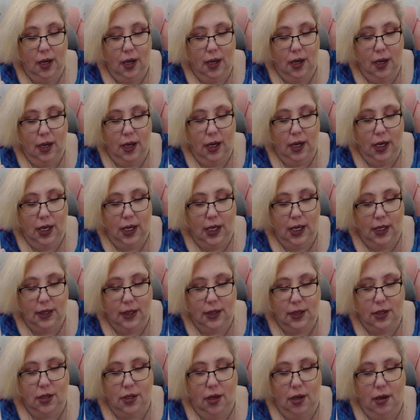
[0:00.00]
His
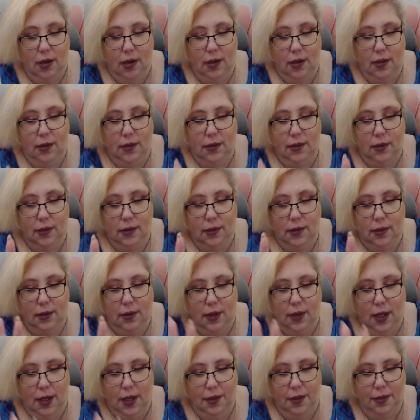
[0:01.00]

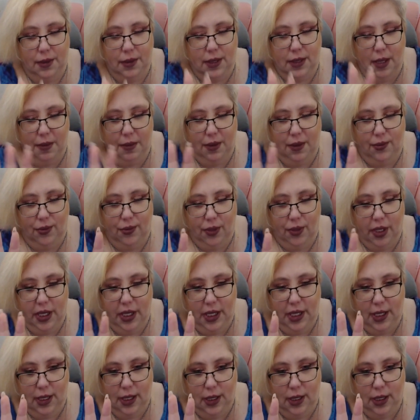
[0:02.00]
song, Set Me Free.